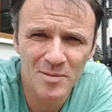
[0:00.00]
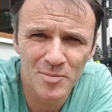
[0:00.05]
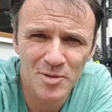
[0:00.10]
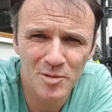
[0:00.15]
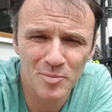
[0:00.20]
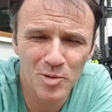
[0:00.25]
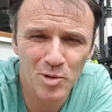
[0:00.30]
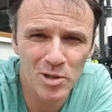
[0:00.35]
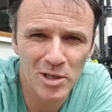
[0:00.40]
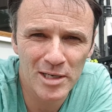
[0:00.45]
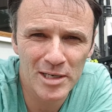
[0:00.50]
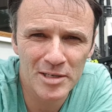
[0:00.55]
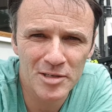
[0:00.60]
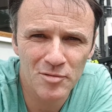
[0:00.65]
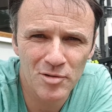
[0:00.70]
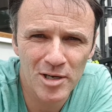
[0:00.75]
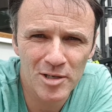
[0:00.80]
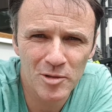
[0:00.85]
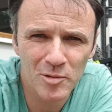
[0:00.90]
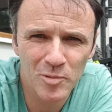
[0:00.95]
The more I
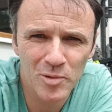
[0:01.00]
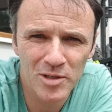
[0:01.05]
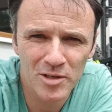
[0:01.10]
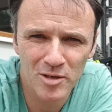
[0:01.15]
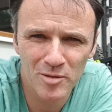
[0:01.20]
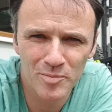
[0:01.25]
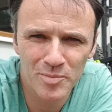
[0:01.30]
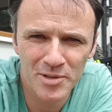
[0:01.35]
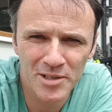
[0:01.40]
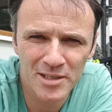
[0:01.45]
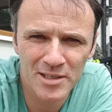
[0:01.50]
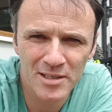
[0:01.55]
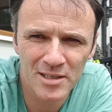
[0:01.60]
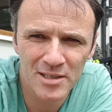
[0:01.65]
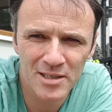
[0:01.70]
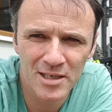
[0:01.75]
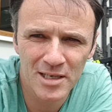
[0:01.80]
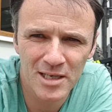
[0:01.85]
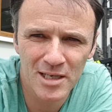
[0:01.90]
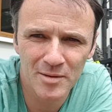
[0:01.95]
interacted with the company,
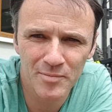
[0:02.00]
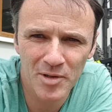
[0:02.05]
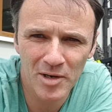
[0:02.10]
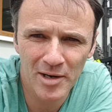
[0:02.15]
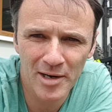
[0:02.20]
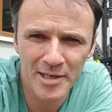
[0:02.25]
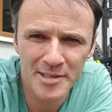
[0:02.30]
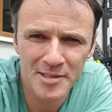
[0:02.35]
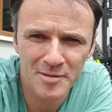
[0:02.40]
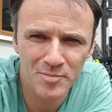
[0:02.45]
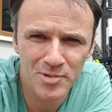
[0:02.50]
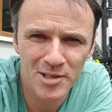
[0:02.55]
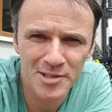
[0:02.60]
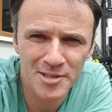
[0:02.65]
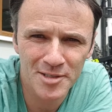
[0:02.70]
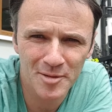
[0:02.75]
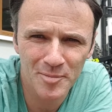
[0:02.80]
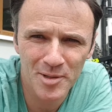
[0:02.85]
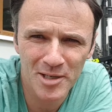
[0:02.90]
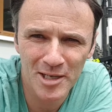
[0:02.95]
the less
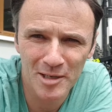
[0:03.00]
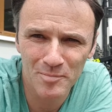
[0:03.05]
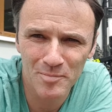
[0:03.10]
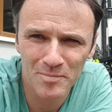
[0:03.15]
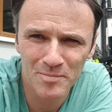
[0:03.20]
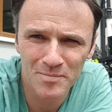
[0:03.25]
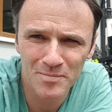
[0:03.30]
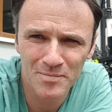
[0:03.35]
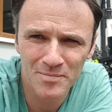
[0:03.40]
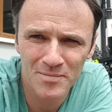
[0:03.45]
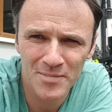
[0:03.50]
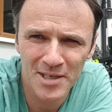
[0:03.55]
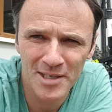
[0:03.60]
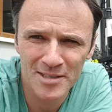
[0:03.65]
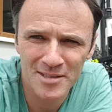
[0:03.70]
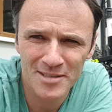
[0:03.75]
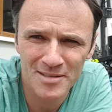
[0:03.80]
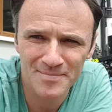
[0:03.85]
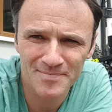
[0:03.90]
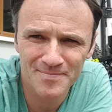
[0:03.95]
impressed I became.
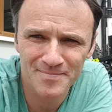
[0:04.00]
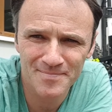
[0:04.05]
Thanks.